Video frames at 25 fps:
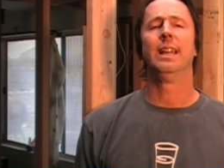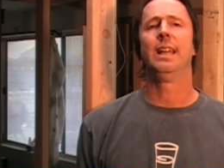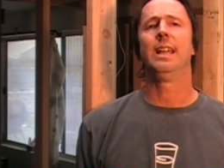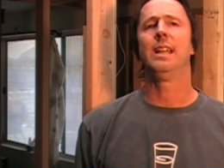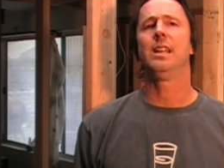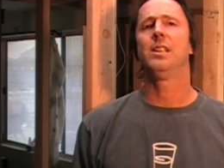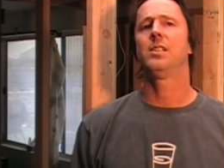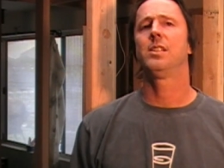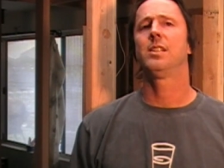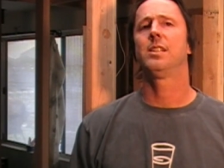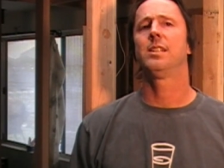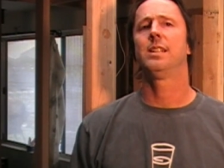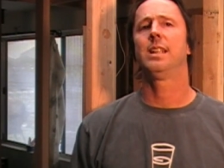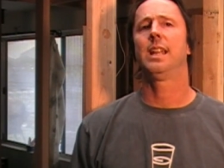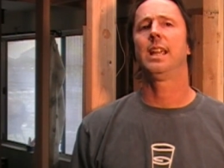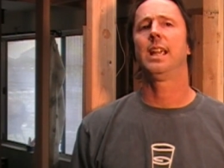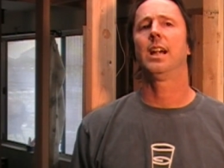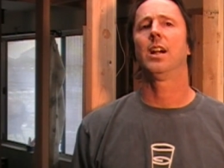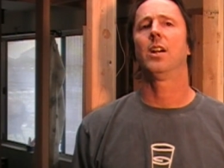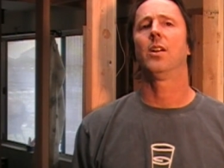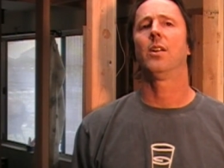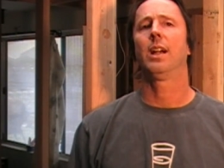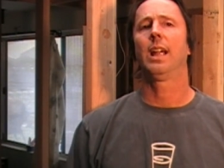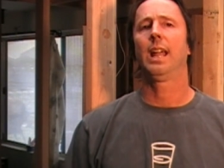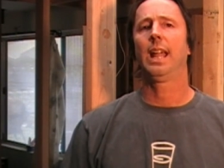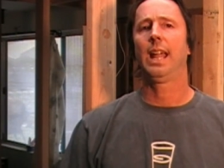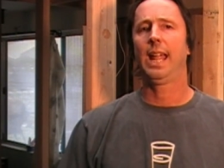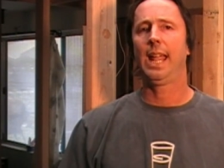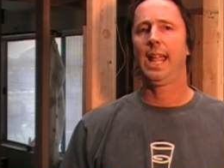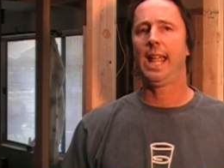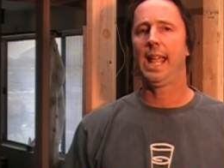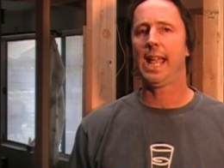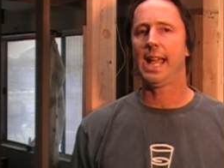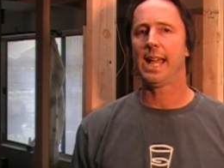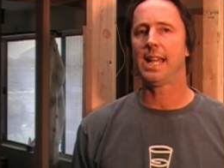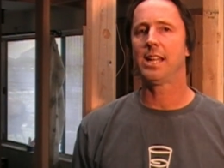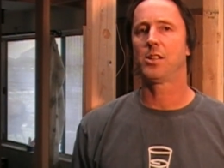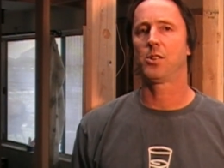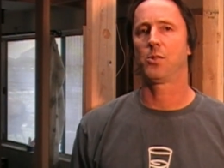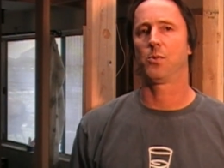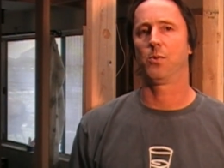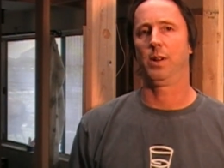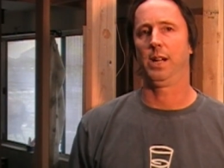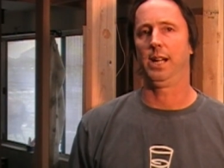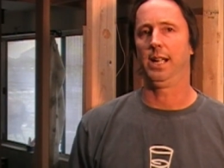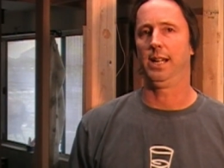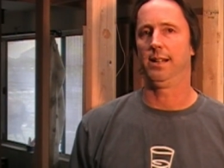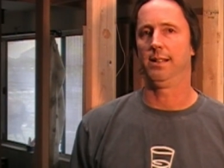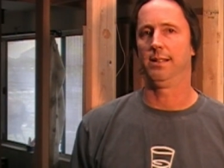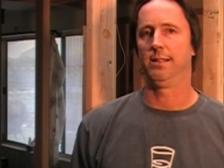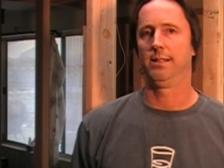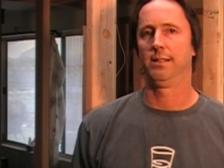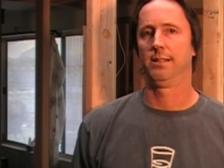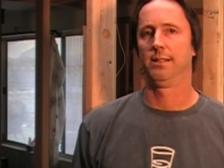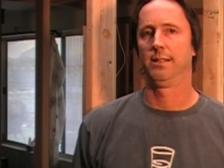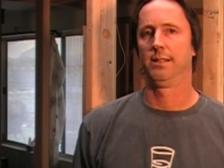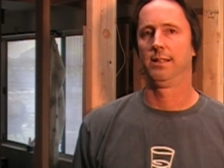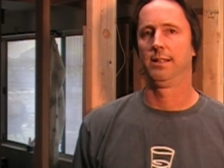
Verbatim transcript: A stair handrail